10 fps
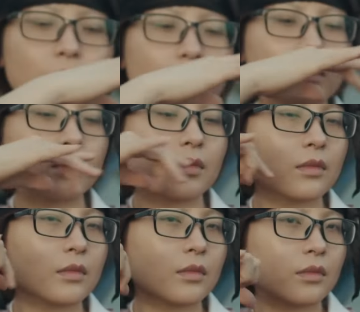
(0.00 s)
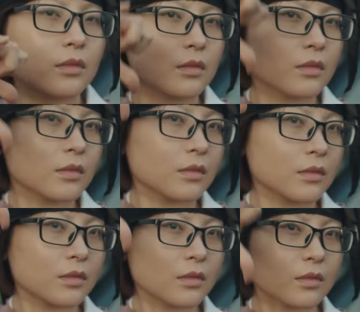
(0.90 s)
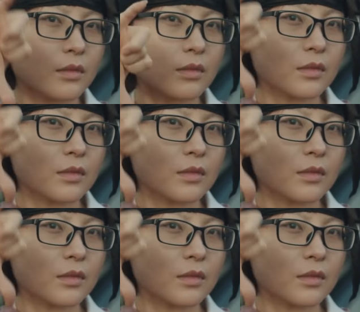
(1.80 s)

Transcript: [no speech]